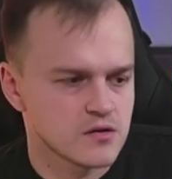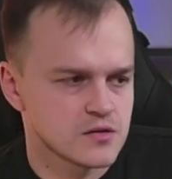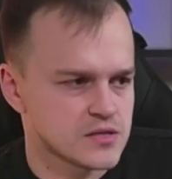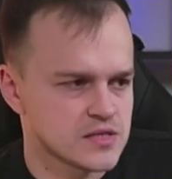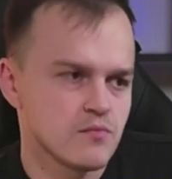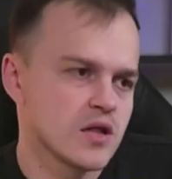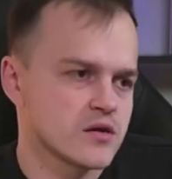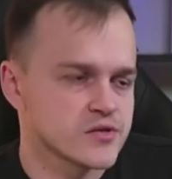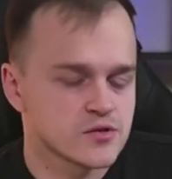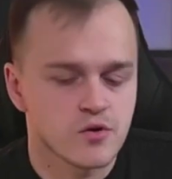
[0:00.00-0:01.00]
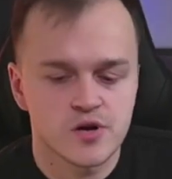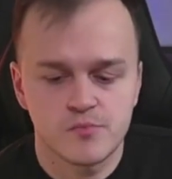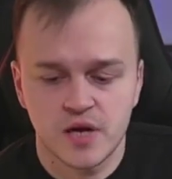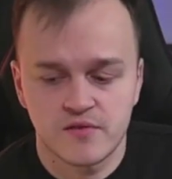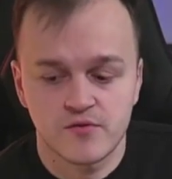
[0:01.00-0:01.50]
similar story
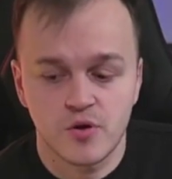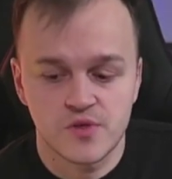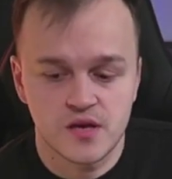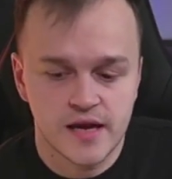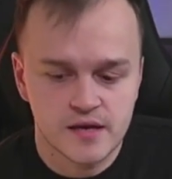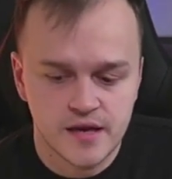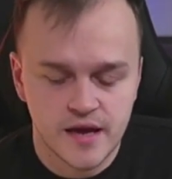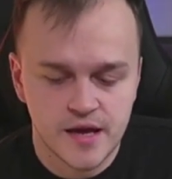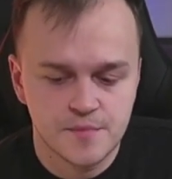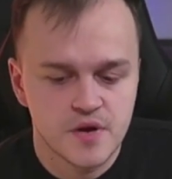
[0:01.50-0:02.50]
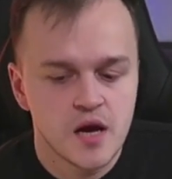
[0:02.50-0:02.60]
but from the Endgame.